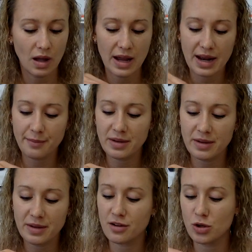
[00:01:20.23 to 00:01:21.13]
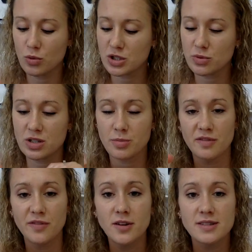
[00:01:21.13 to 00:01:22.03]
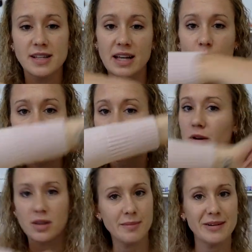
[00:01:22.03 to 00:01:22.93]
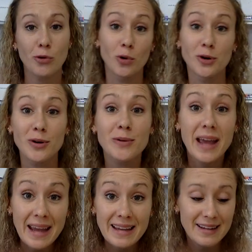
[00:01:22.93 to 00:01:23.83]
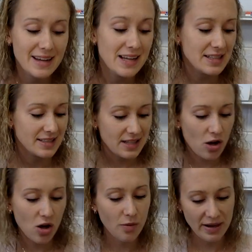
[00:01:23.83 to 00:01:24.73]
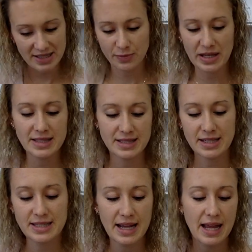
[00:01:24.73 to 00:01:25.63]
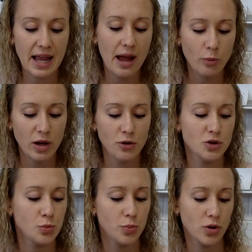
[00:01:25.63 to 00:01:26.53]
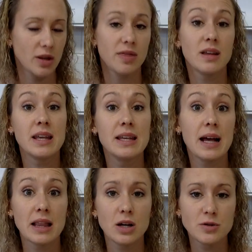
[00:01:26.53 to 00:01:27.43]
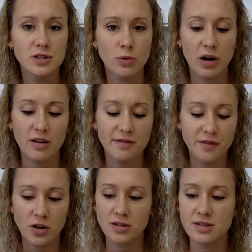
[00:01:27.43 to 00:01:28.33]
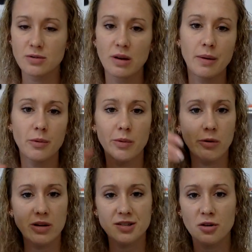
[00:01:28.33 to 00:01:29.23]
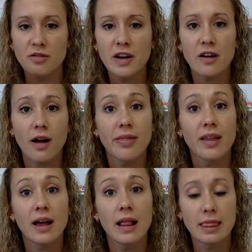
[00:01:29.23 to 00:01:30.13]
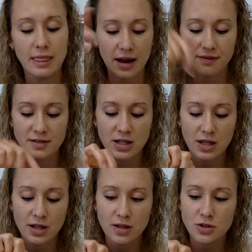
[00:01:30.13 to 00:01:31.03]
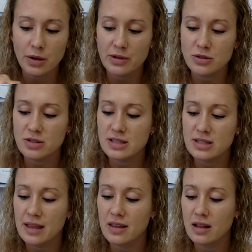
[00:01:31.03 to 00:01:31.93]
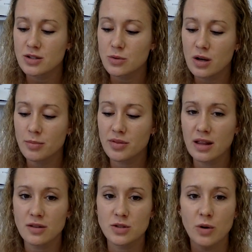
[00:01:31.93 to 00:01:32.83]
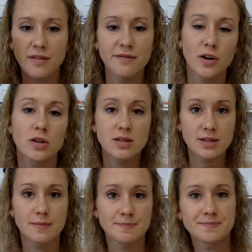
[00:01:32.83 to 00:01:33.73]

And I'm going to tell you which one to put first, second. We're going to put them in order, okay? So my sweets, today I want you to put the yellow square first. So remember, we always start over here on the left. So I want you to slide the yellow square and put the yellow square first.